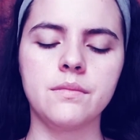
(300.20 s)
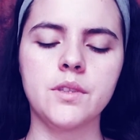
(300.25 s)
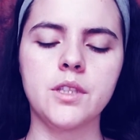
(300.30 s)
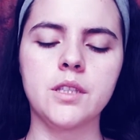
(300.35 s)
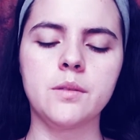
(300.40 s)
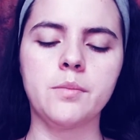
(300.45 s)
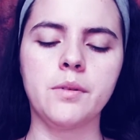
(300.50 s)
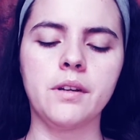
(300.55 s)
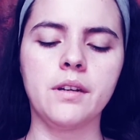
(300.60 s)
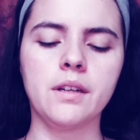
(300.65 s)

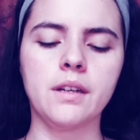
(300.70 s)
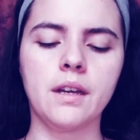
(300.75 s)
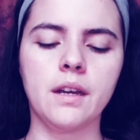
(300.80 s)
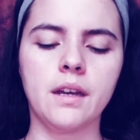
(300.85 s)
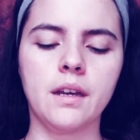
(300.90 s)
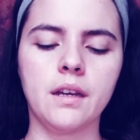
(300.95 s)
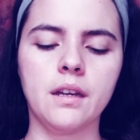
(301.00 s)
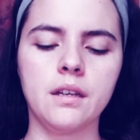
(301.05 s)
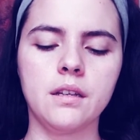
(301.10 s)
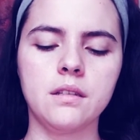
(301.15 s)
Spirit
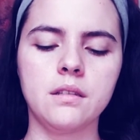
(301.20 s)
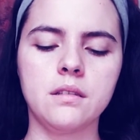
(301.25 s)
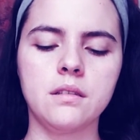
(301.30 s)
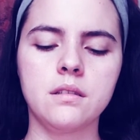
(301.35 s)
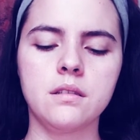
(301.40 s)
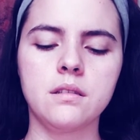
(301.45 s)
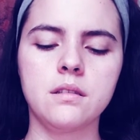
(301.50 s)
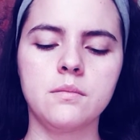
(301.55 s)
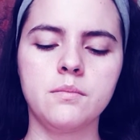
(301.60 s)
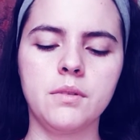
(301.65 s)

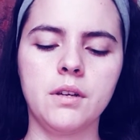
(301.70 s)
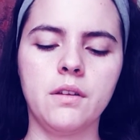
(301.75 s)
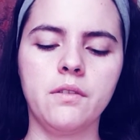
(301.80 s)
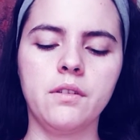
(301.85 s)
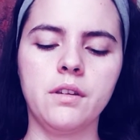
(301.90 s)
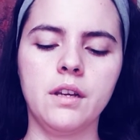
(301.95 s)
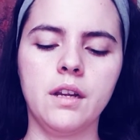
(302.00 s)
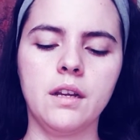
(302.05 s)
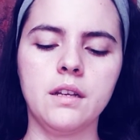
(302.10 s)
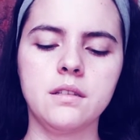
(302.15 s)
guides,
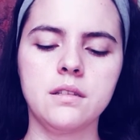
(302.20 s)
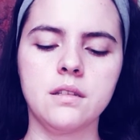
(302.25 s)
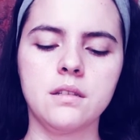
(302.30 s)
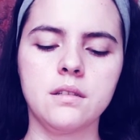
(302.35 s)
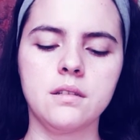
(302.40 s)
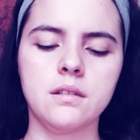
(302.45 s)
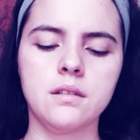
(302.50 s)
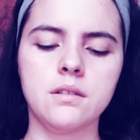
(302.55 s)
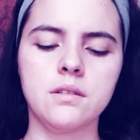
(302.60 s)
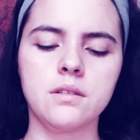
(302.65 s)
benevolent
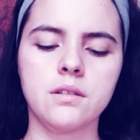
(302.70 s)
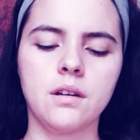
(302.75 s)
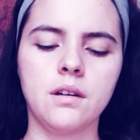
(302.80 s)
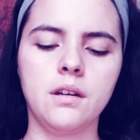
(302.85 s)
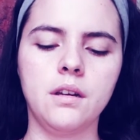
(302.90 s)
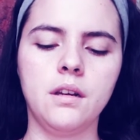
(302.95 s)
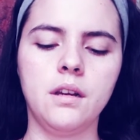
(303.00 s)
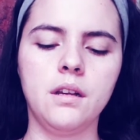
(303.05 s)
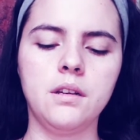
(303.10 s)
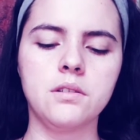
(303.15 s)
ancestors,
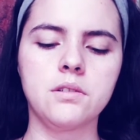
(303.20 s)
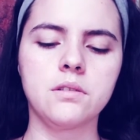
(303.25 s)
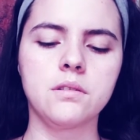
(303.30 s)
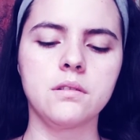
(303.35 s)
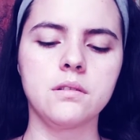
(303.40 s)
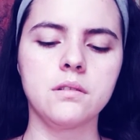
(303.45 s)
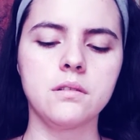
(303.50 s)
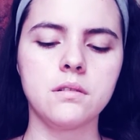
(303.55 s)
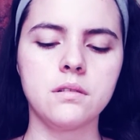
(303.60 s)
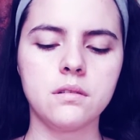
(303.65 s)
guardian
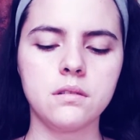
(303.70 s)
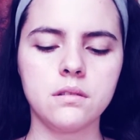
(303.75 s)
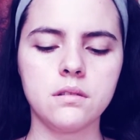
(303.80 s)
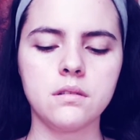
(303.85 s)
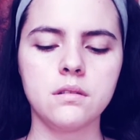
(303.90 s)
angels.